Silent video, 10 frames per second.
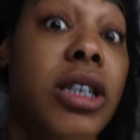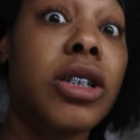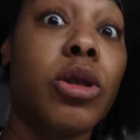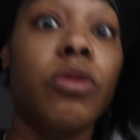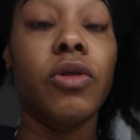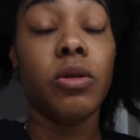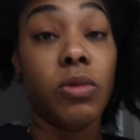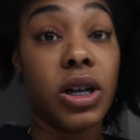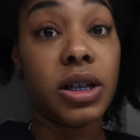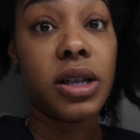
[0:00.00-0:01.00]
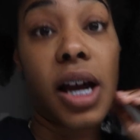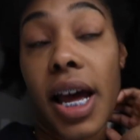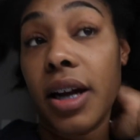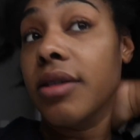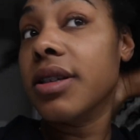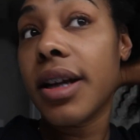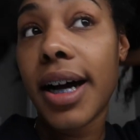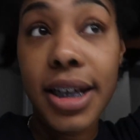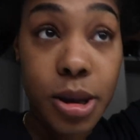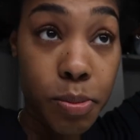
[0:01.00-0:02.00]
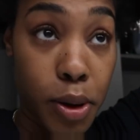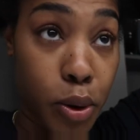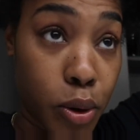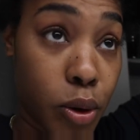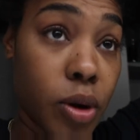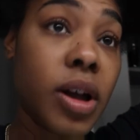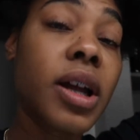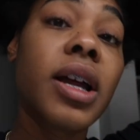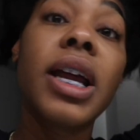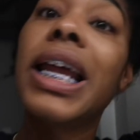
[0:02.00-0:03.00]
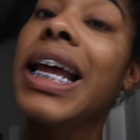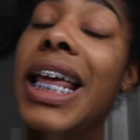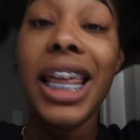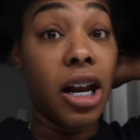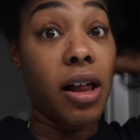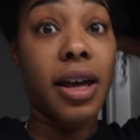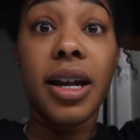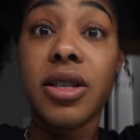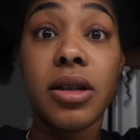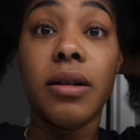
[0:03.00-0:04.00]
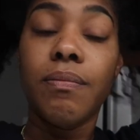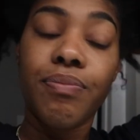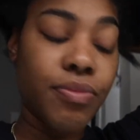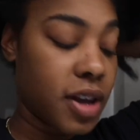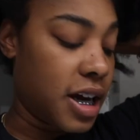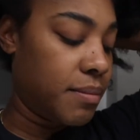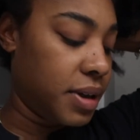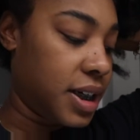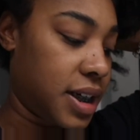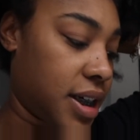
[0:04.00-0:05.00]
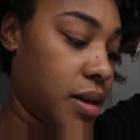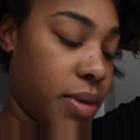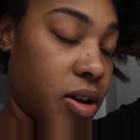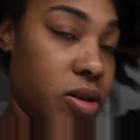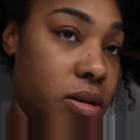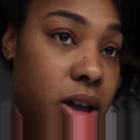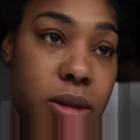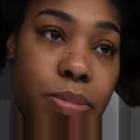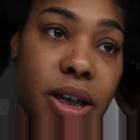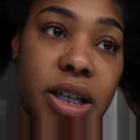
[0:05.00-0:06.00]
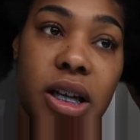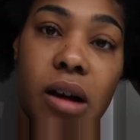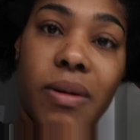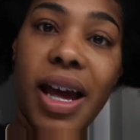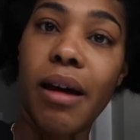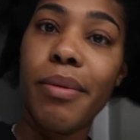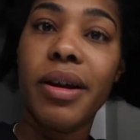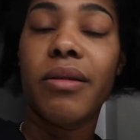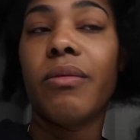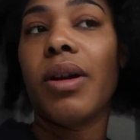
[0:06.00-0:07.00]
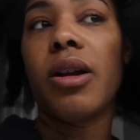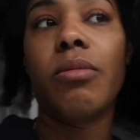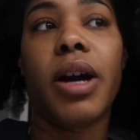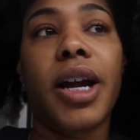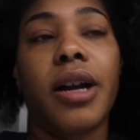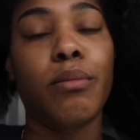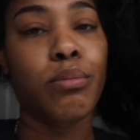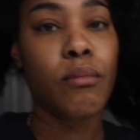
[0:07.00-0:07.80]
took a toll for the worse. I had to go to the hospital and all that, so I'm gonna come back on here and explain to y'all what happened when I do my hair.